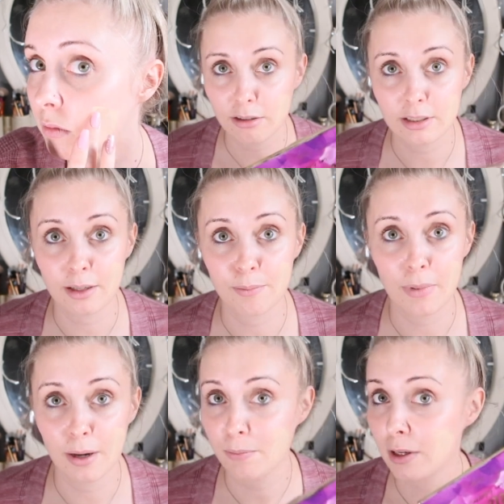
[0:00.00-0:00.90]
Looks like it
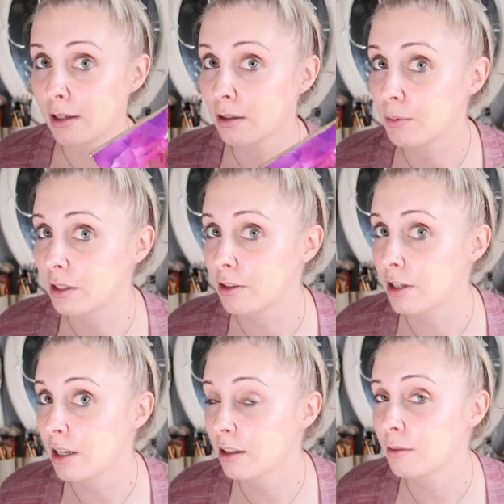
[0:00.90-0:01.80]
might be a little bit
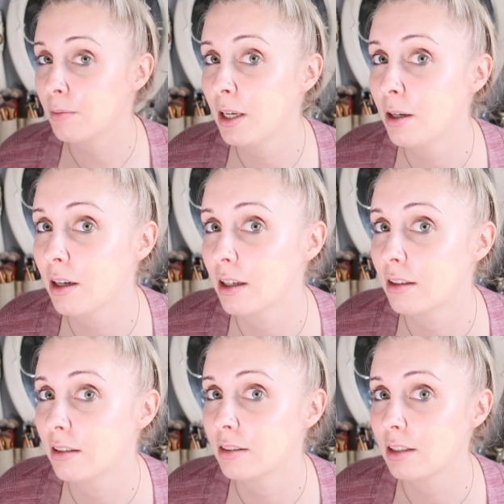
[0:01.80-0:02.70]
dark on me,
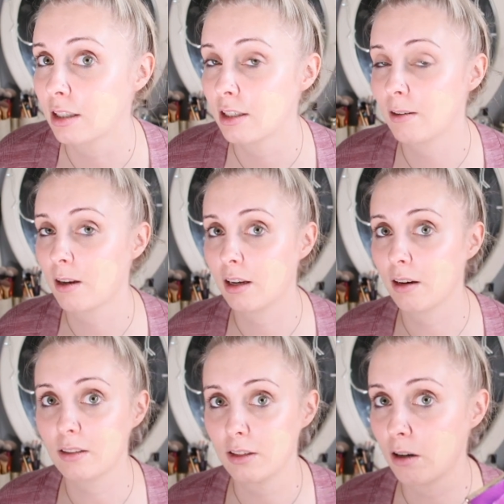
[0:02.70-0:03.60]
and it's actually looking a
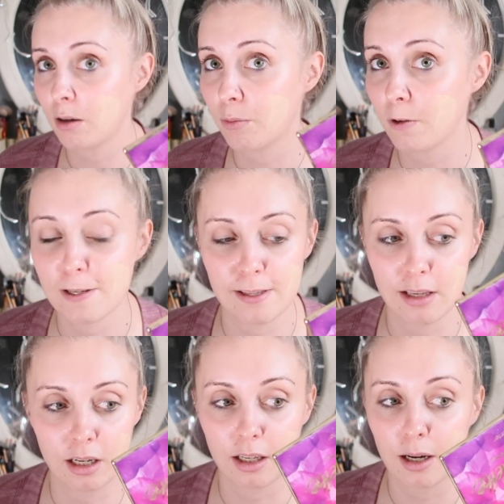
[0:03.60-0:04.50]
lot darker in person
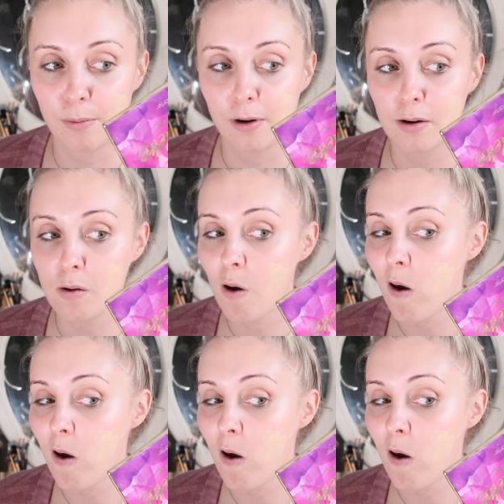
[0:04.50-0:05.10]
than in camera.